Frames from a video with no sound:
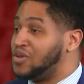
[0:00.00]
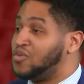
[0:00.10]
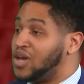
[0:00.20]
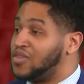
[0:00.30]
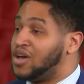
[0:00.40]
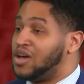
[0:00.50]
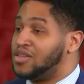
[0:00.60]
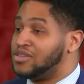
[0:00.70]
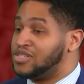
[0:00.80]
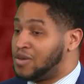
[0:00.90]
with
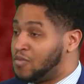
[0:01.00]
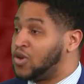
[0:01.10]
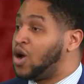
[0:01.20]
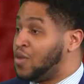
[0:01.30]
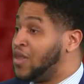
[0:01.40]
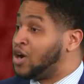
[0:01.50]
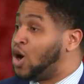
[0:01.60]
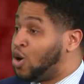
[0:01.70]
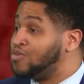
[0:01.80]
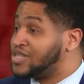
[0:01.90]
someone on their
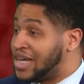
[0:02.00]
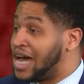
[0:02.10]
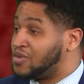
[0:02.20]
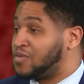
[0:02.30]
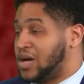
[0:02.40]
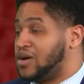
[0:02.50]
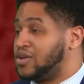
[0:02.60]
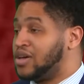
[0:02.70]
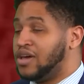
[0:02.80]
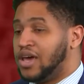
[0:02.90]
own side about.
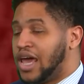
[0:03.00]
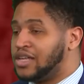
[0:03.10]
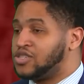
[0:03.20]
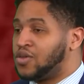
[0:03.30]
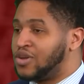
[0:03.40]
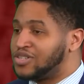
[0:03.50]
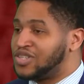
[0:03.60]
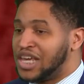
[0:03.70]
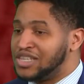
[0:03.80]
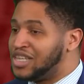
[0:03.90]
And so there's
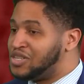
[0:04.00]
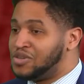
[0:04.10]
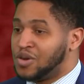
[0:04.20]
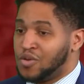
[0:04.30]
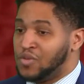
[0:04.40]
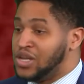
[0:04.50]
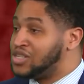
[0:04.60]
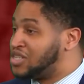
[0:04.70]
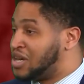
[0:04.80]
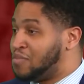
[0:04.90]
things that, we
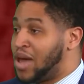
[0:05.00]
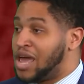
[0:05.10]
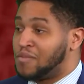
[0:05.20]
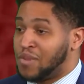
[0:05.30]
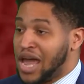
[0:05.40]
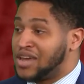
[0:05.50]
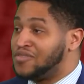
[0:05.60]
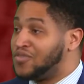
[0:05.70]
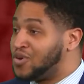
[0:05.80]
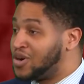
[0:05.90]
just combat back and
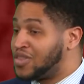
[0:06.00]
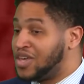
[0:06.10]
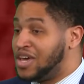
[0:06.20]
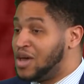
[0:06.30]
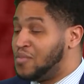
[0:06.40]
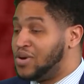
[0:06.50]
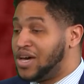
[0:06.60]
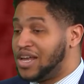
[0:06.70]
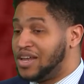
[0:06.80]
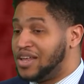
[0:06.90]
forth,
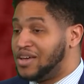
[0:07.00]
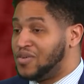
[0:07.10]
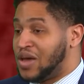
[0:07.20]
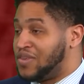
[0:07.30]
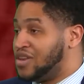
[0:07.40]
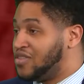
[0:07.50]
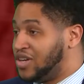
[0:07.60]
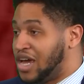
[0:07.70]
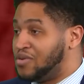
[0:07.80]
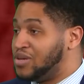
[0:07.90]
but at the end of the
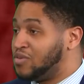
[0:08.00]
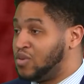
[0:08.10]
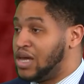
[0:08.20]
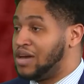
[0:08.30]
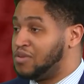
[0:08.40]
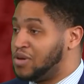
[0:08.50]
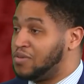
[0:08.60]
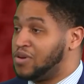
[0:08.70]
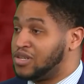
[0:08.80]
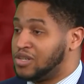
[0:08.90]
day, we have to be up
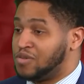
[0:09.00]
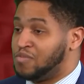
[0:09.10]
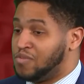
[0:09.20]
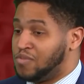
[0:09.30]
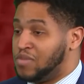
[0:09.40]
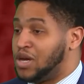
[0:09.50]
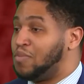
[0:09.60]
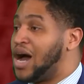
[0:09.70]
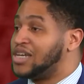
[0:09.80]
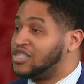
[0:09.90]
here to be a
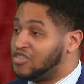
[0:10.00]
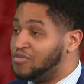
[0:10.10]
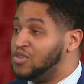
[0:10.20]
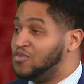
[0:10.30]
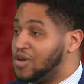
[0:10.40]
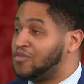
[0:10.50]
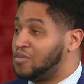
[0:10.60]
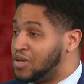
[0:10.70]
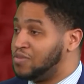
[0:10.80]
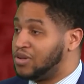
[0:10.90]
positive movement for
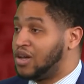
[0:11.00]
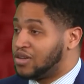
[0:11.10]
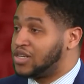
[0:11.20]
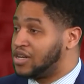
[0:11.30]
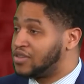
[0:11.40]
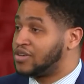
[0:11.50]
people altogether.